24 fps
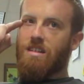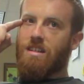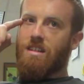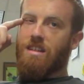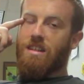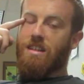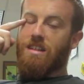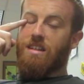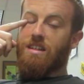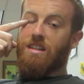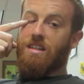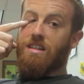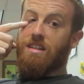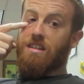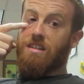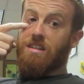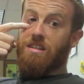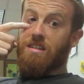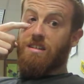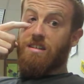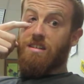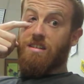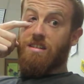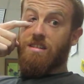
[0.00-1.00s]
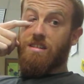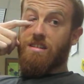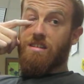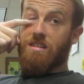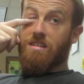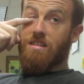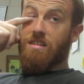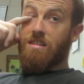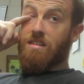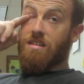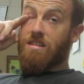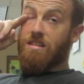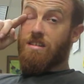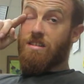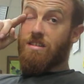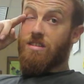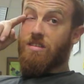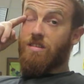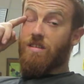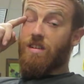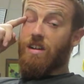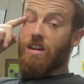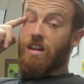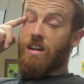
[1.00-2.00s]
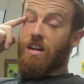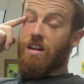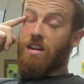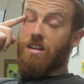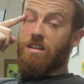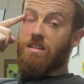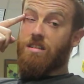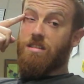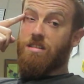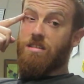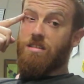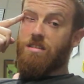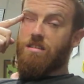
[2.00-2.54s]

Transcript: And so I got it.